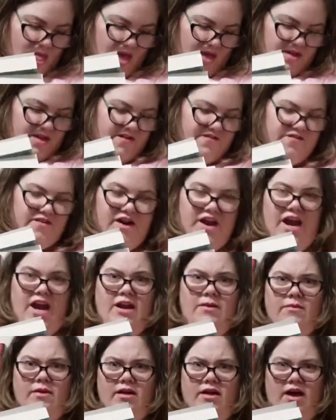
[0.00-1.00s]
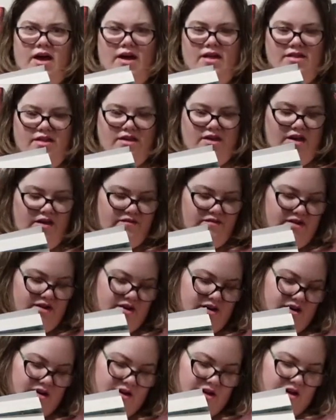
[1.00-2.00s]
And then for animal on the
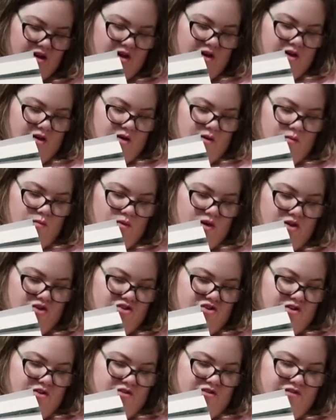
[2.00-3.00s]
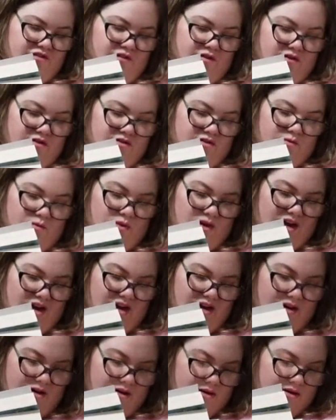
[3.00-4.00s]
cover, we chose Fourth
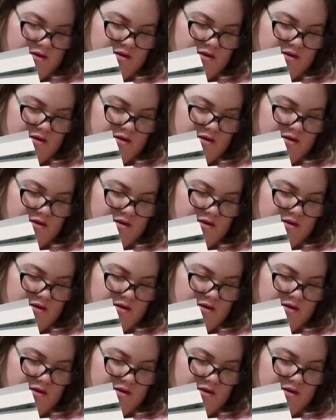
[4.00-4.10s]
Wing.